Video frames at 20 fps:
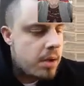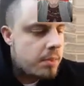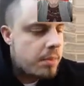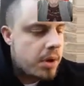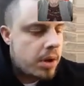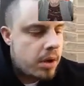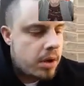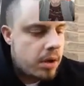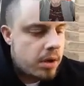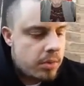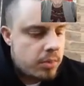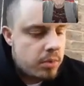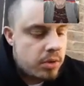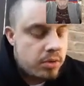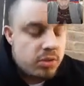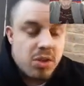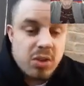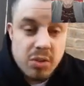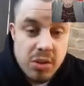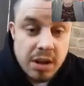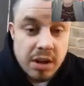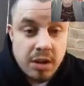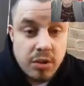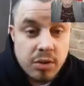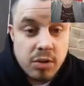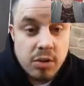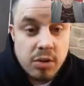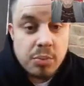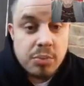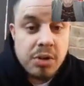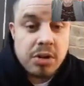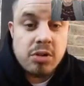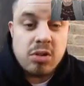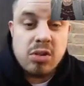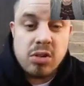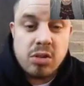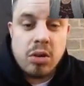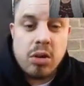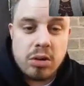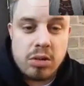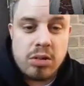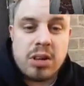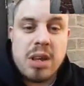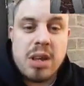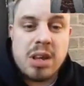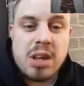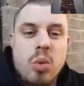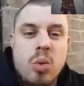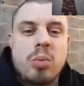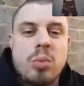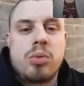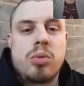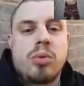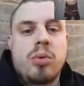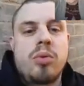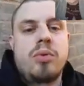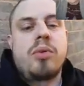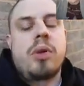But it's not really a Christmas present. It's just like to keep warm sort of thing.